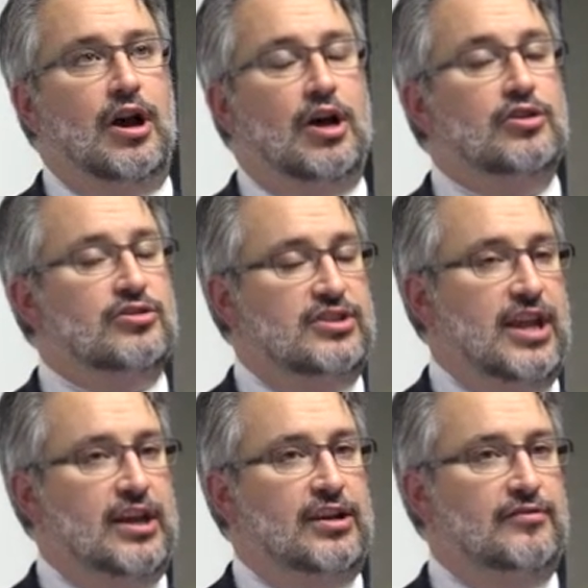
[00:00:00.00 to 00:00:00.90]

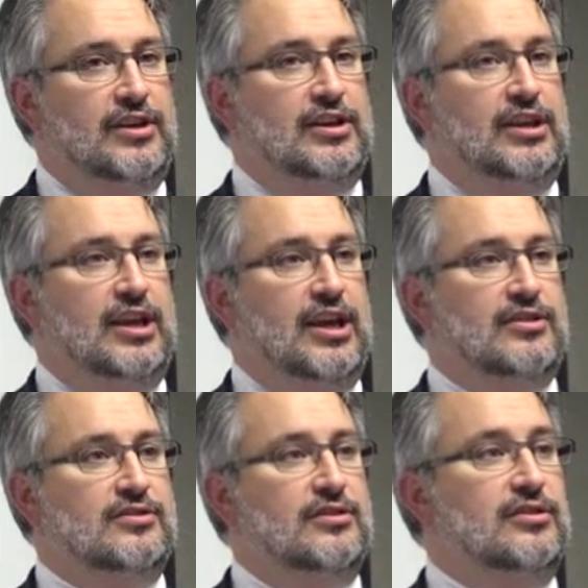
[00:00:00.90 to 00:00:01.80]
understanding of kidney
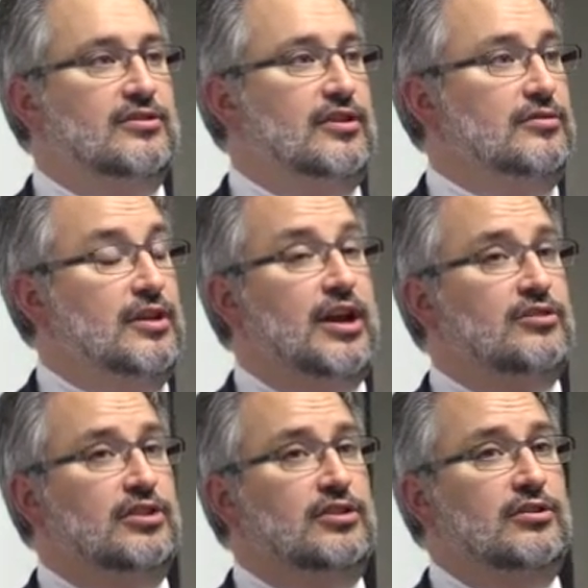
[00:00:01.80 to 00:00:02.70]
cancer and has
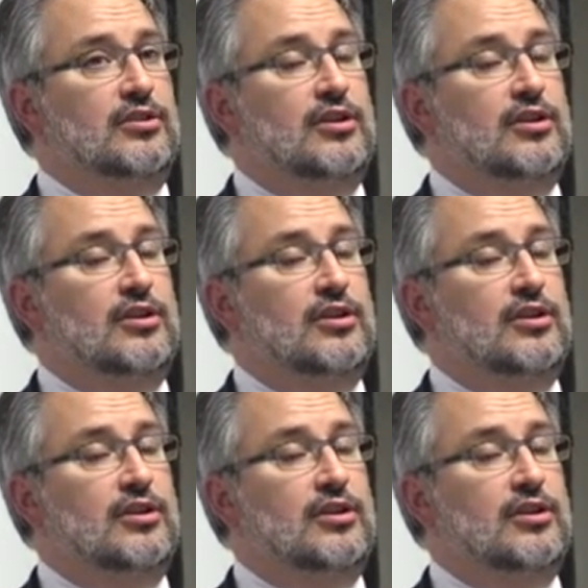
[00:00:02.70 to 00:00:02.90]
actually